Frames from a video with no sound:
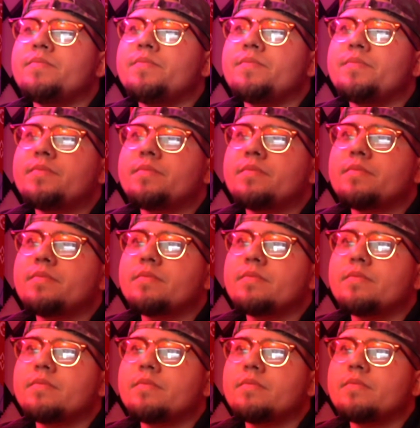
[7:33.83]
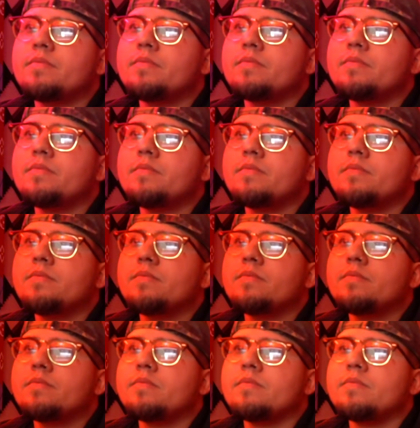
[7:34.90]

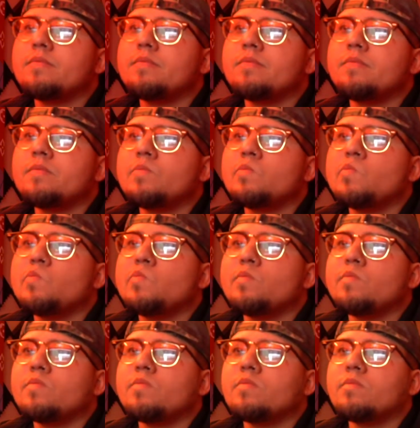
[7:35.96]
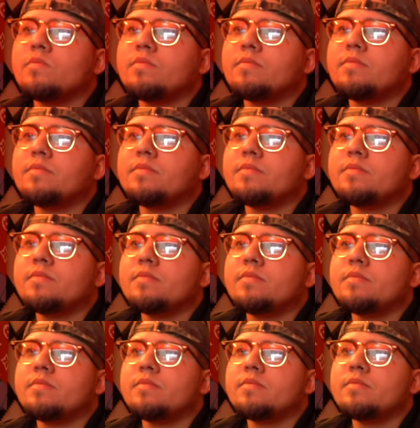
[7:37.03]

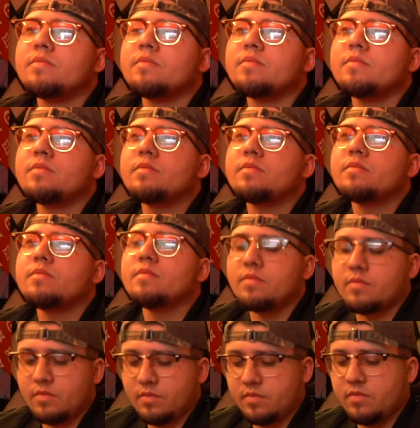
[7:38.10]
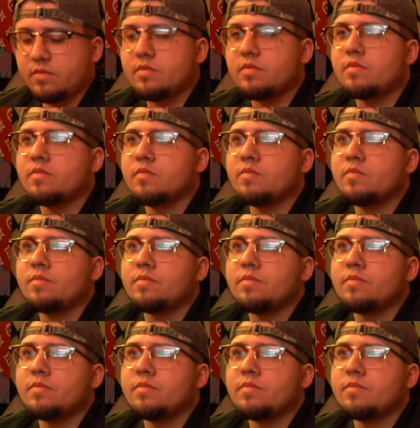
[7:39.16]
No words are spoken by the person on screen.